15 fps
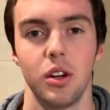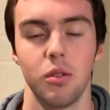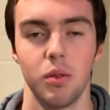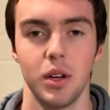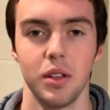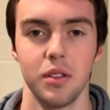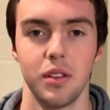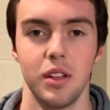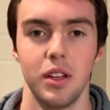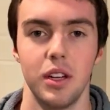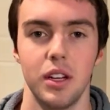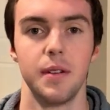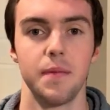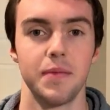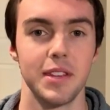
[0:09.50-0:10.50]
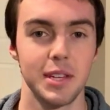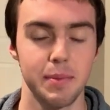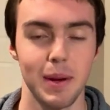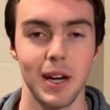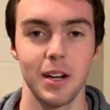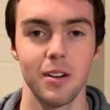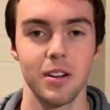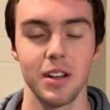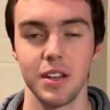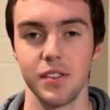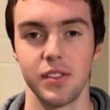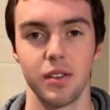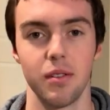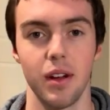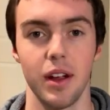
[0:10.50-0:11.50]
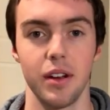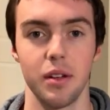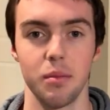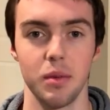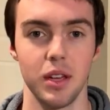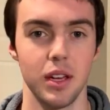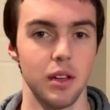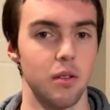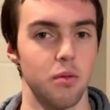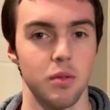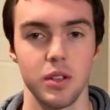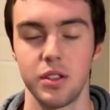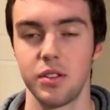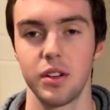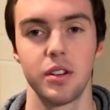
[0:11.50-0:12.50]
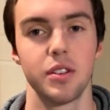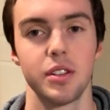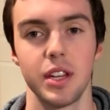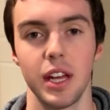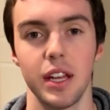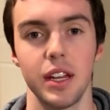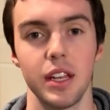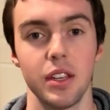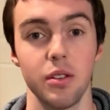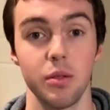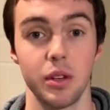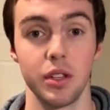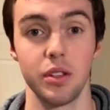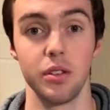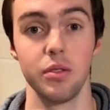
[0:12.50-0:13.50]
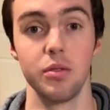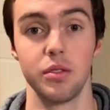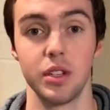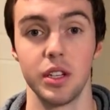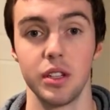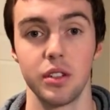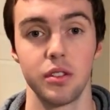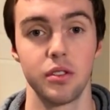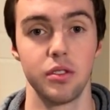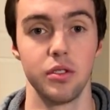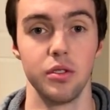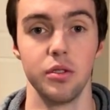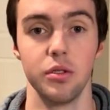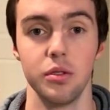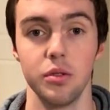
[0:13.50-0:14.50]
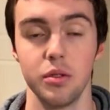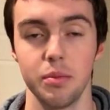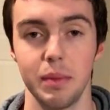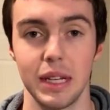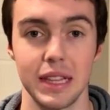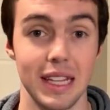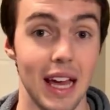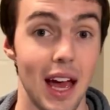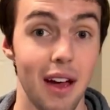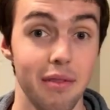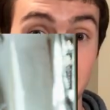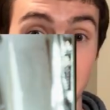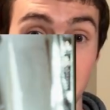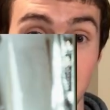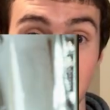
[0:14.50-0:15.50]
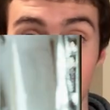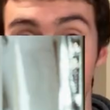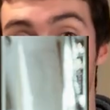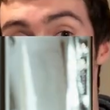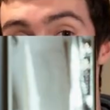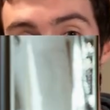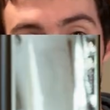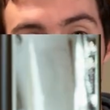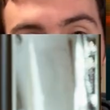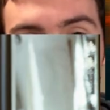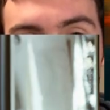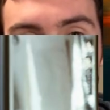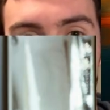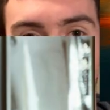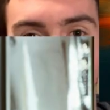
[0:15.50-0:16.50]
Well, this pattern isn't random, and once you understand it, you can use it to make the average days better.